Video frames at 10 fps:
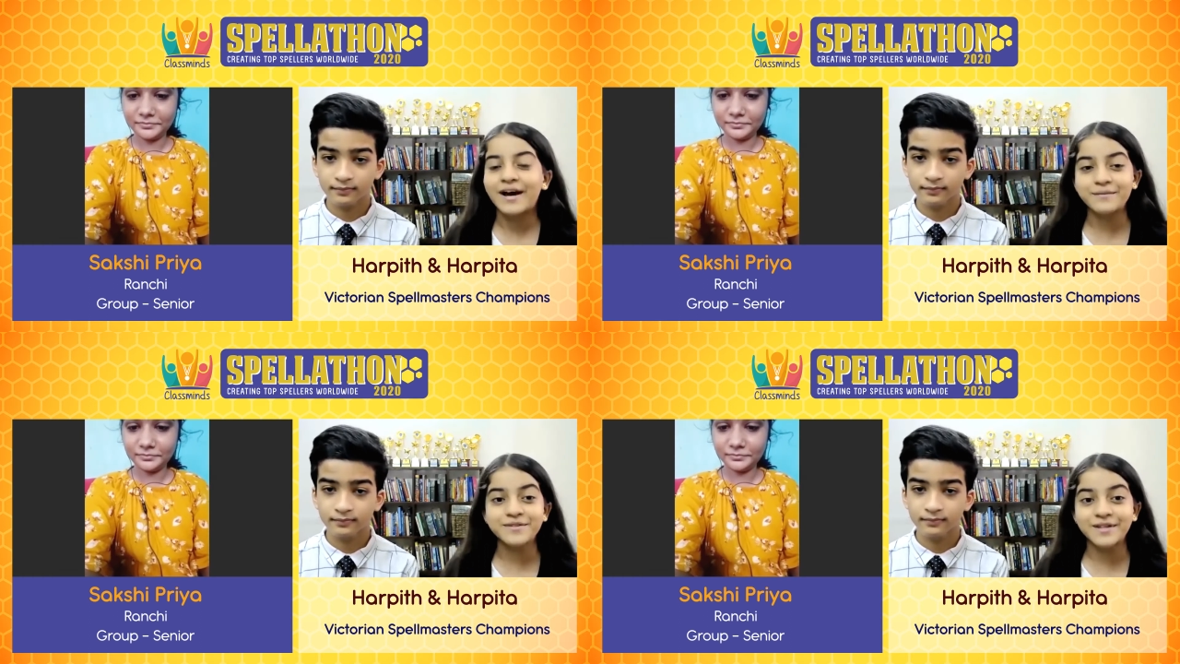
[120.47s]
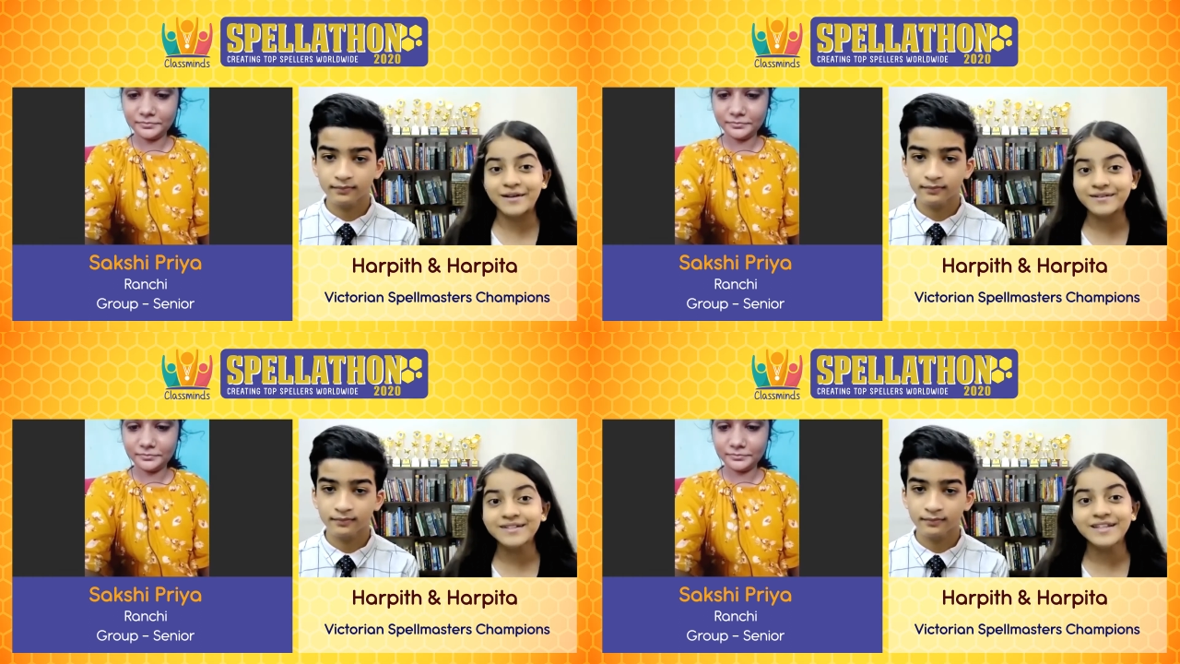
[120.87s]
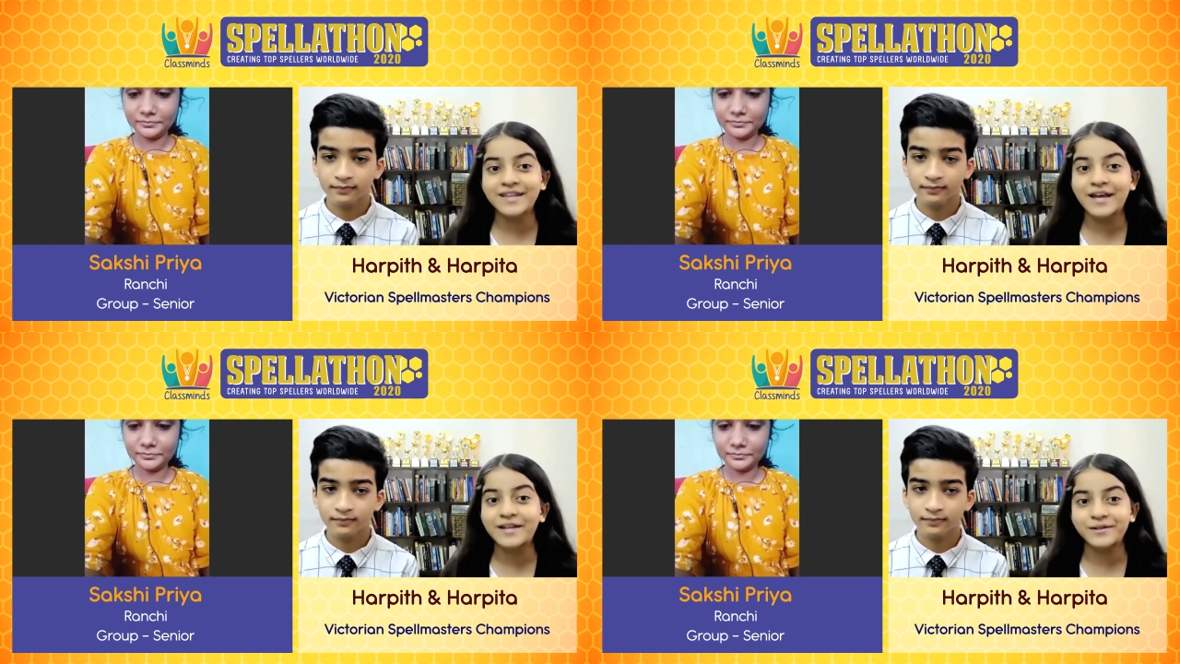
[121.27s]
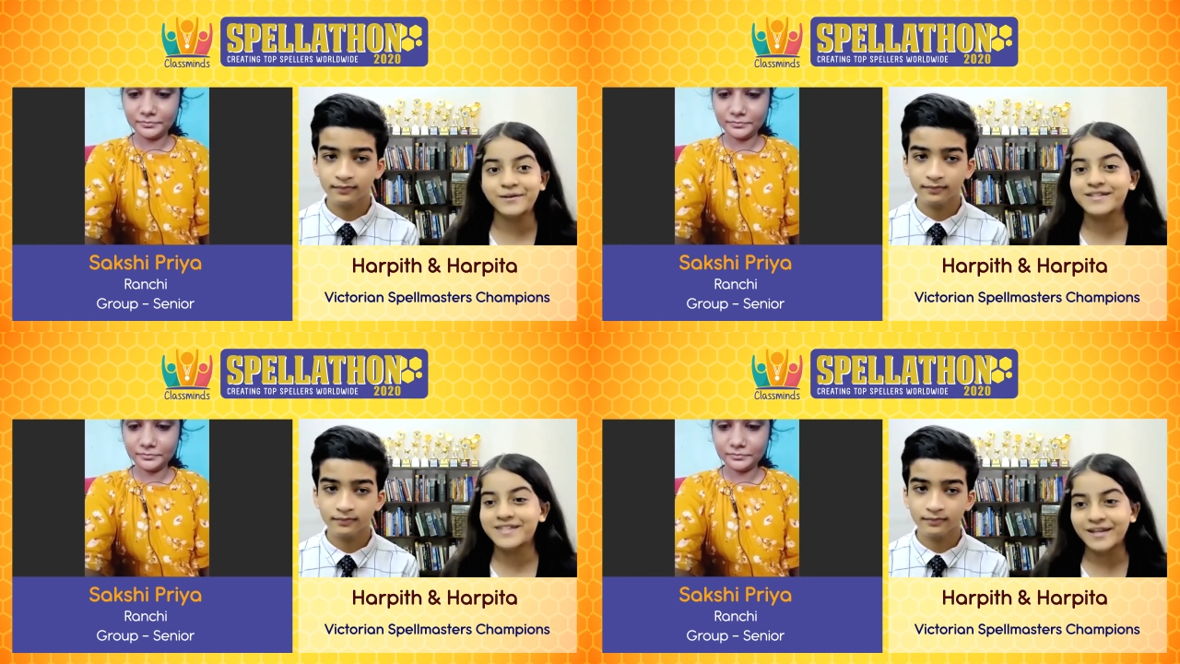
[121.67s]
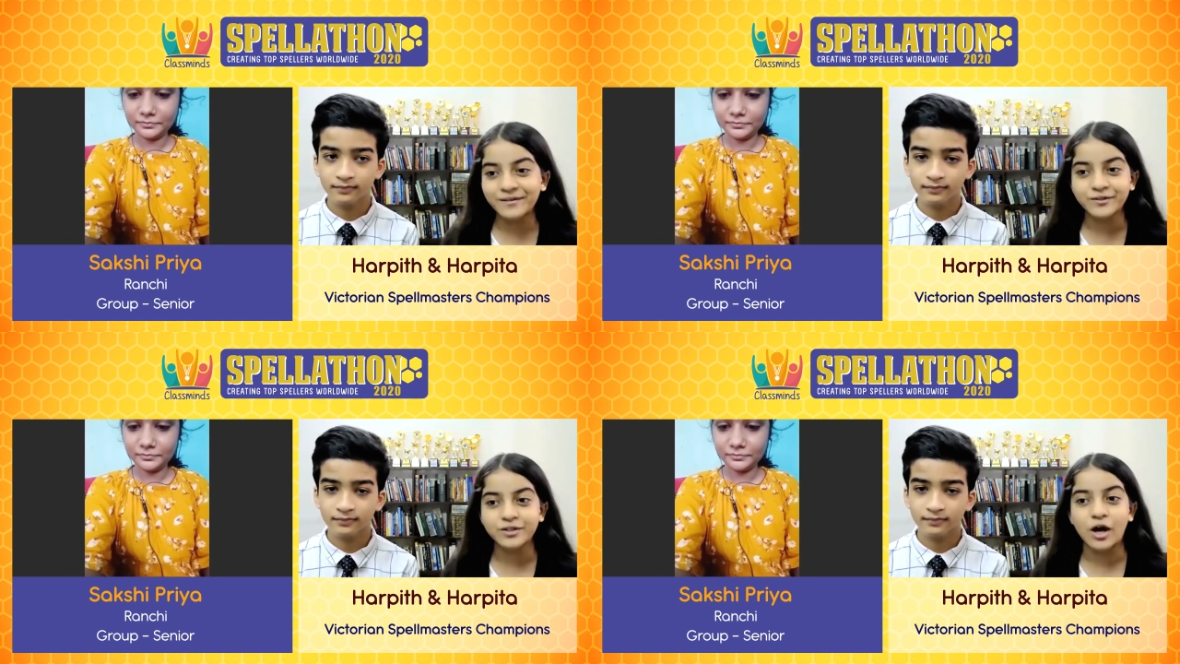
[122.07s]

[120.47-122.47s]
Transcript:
Speaker 1: So now that I think that you're excited for the